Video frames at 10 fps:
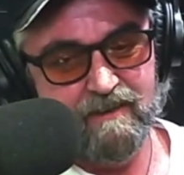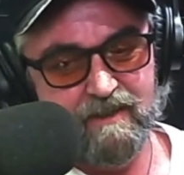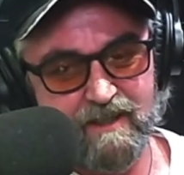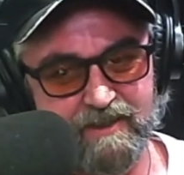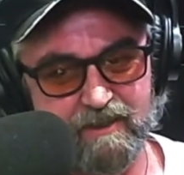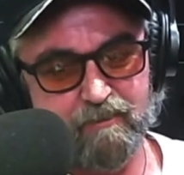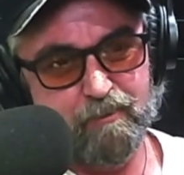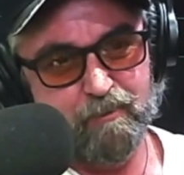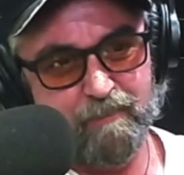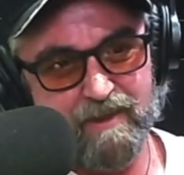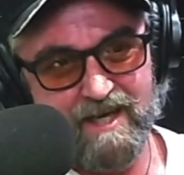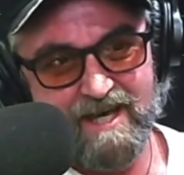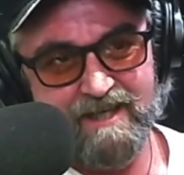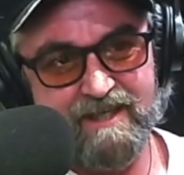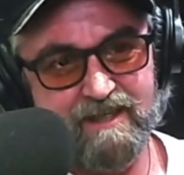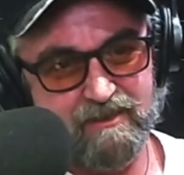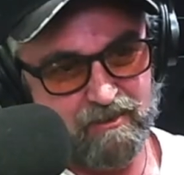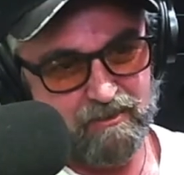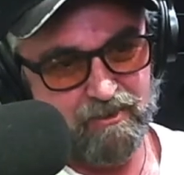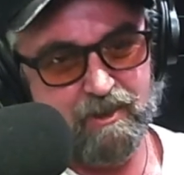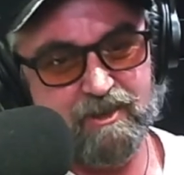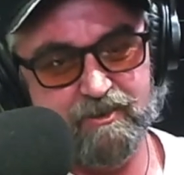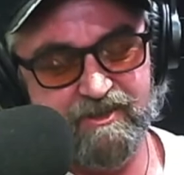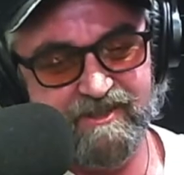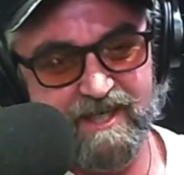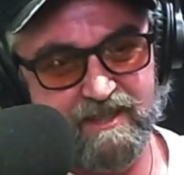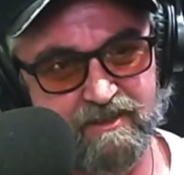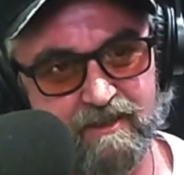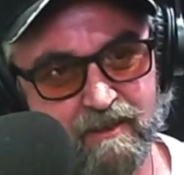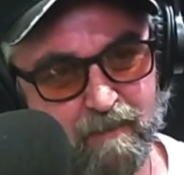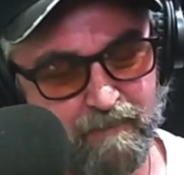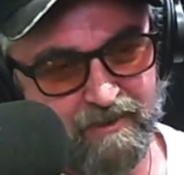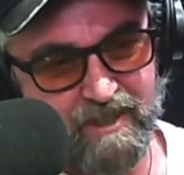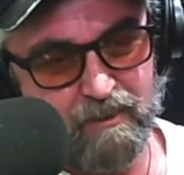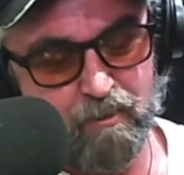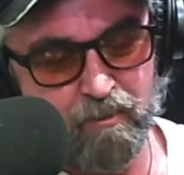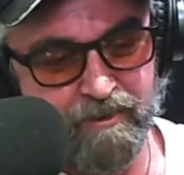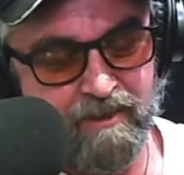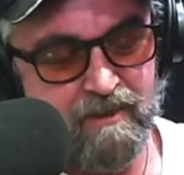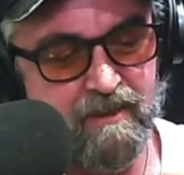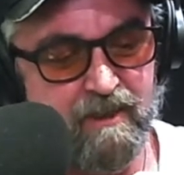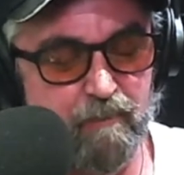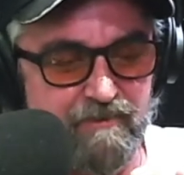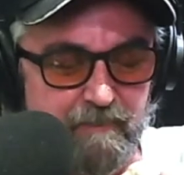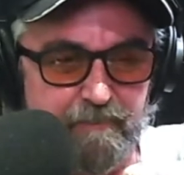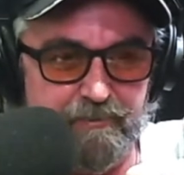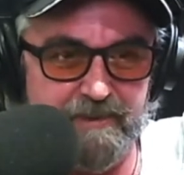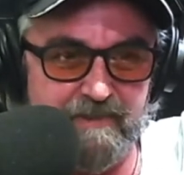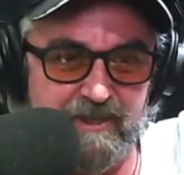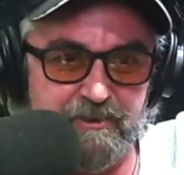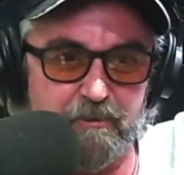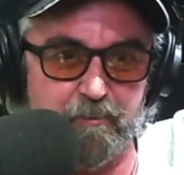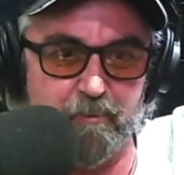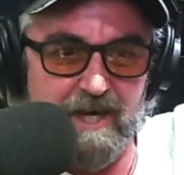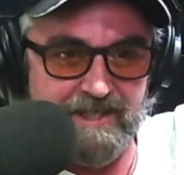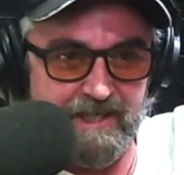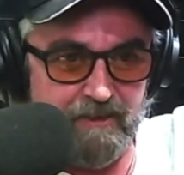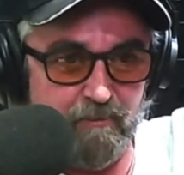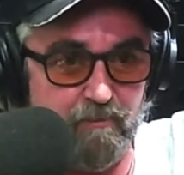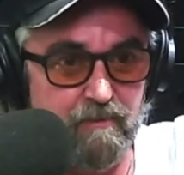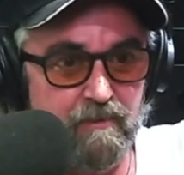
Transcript: and they got through the planning and construction stage, but at that corner was pretty much a right angle.